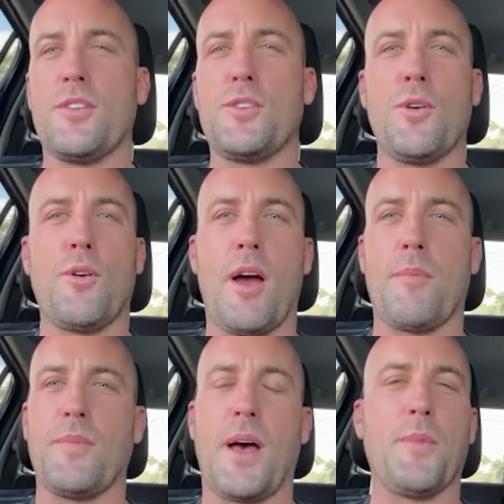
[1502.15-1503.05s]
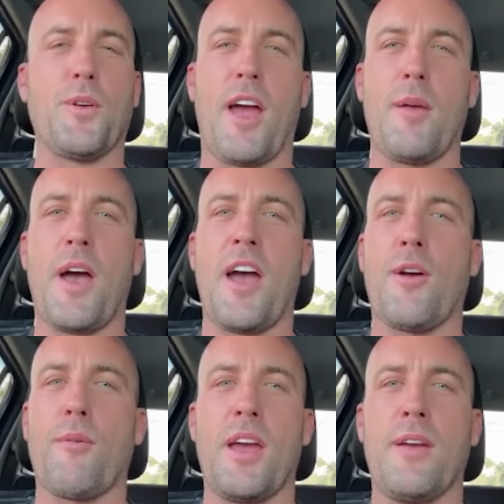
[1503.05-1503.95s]
the tour up the Great
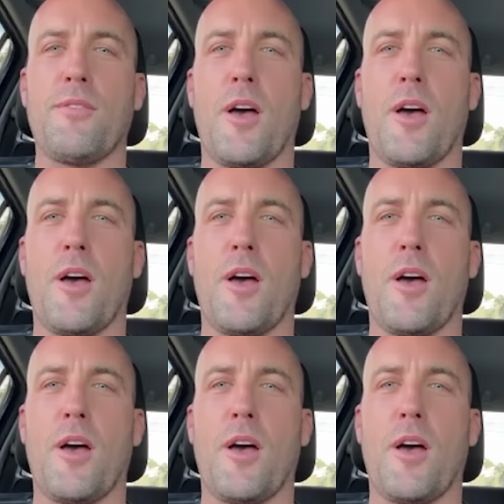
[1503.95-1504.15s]
Barrier Reef,